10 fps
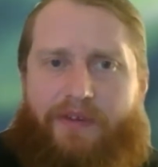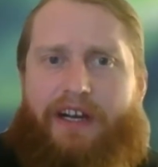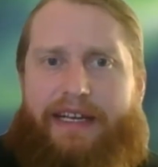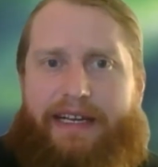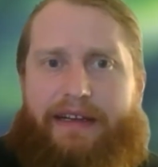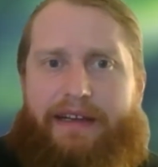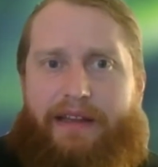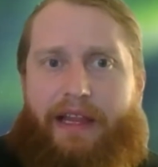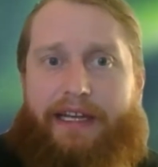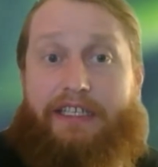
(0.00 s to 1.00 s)
very
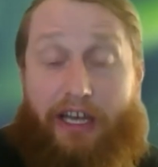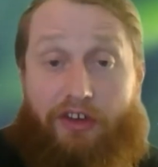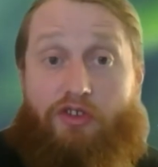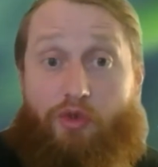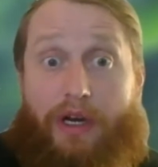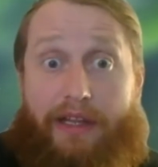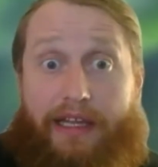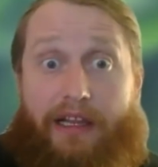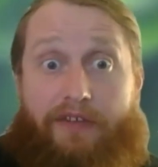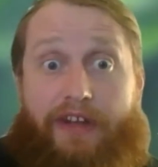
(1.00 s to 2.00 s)
like tell you where they live.